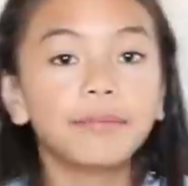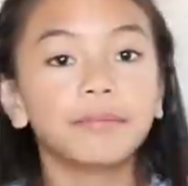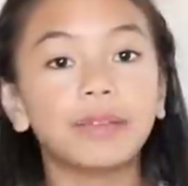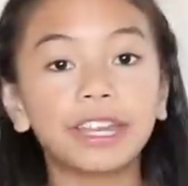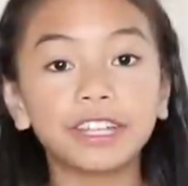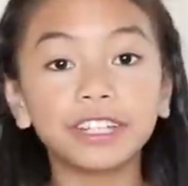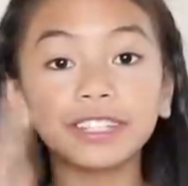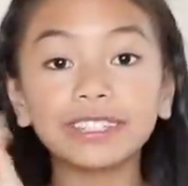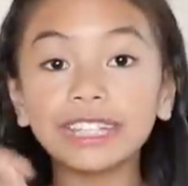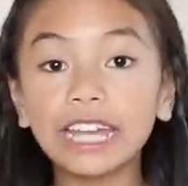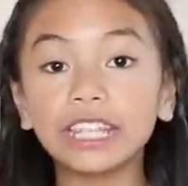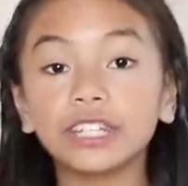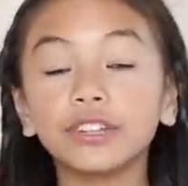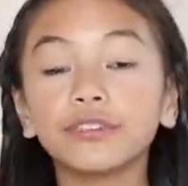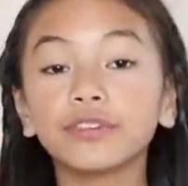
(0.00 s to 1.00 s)
Make sure you
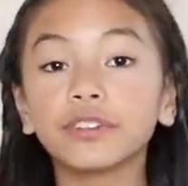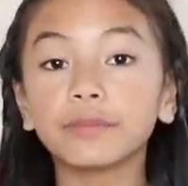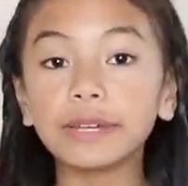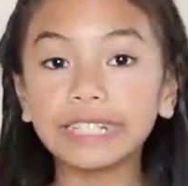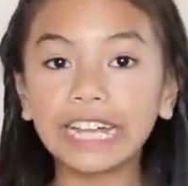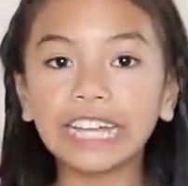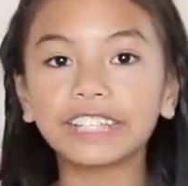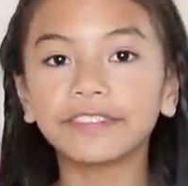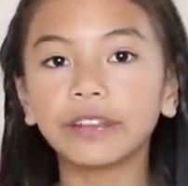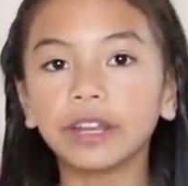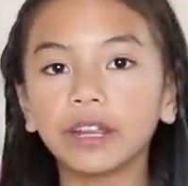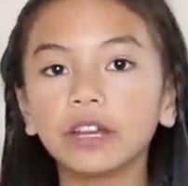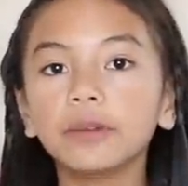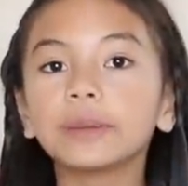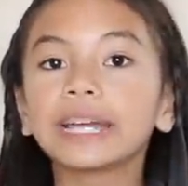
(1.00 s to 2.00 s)
stay tuned for my next
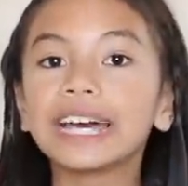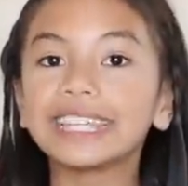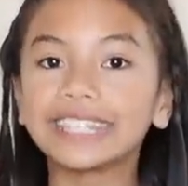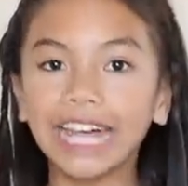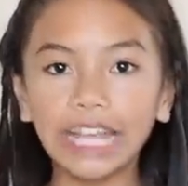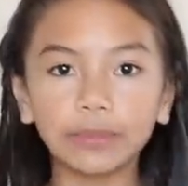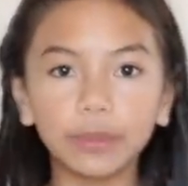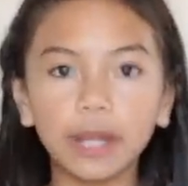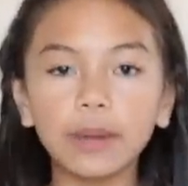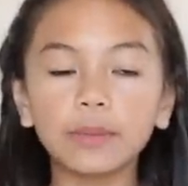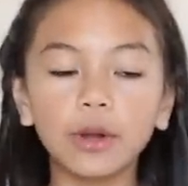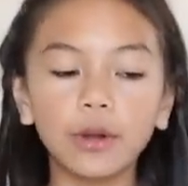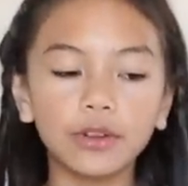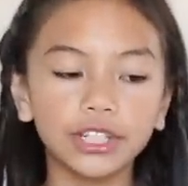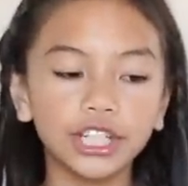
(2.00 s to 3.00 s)
video because that's when
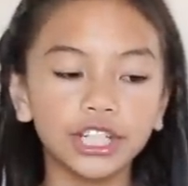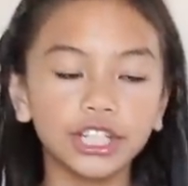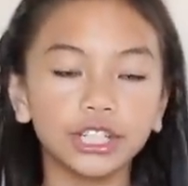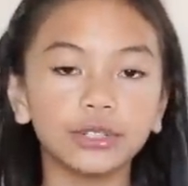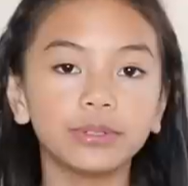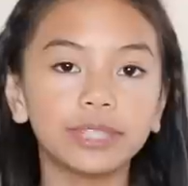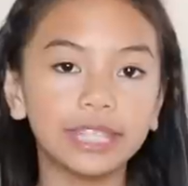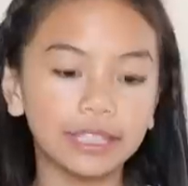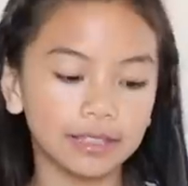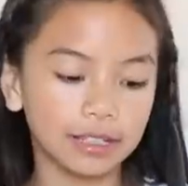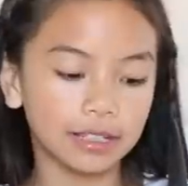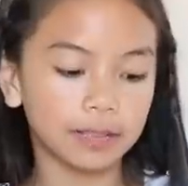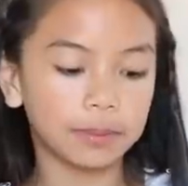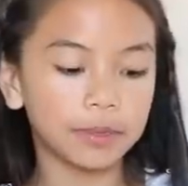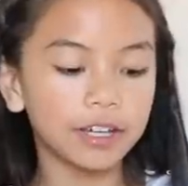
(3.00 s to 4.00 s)
I'm going to do the
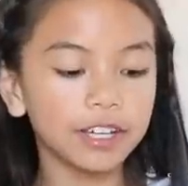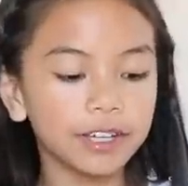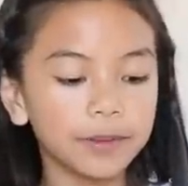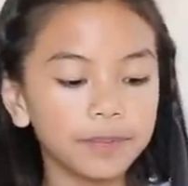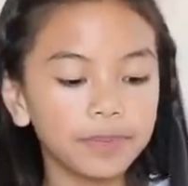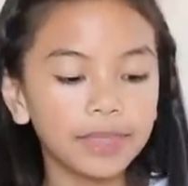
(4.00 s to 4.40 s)
lookbook.